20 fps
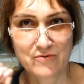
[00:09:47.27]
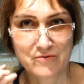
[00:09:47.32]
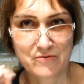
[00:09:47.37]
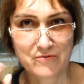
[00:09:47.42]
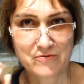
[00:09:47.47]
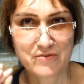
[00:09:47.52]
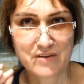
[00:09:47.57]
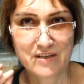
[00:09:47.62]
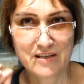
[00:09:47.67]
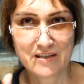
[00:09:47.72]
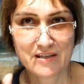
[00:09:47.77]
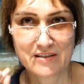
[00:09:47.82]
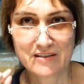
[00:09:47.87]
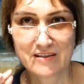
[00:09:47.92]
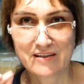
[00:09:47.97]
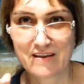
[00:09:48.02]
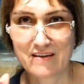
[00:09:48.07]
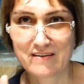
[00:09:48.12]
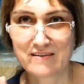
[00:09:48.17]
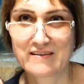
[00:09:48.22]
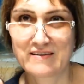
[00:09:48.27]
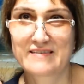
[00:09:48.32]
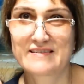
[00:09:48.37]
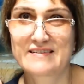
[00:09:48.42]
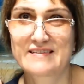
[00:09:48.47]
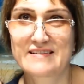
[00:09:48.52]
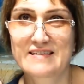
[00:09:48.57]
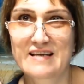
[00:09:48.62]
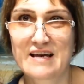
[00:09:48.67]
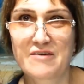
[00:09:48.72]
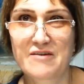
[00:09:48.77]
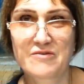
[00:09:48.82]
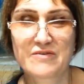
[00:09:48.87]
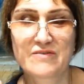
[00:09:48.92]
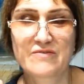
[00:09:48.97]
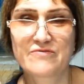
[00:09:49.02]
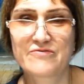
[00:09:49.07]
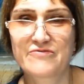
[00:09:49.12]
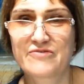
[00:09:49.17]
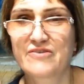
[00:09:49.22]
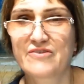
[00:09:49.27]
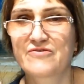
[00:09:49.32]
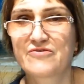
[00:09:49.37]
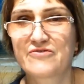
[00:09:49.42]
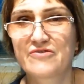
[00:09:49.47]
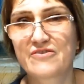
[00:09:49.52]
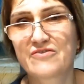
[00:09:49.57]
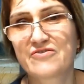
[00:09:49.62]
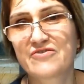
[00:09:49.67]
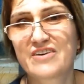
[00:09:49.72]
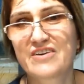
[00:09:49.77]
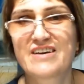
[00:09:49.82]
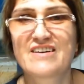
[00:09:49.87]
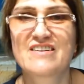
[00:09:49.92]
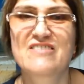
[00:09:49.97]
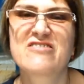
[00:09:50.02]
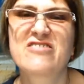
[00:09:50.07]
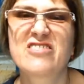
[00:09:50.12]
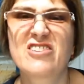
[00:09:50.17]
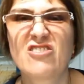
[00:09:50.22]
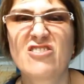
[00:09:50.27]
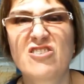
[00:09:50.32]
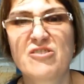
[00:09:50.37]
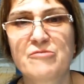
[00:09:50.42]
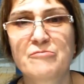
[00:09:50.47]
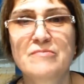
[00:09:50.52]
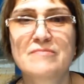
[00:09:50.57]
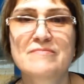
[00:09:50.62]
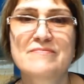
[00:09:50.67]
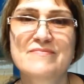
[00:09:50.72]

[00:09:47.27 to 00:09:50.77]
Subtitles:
feel the sound phloem?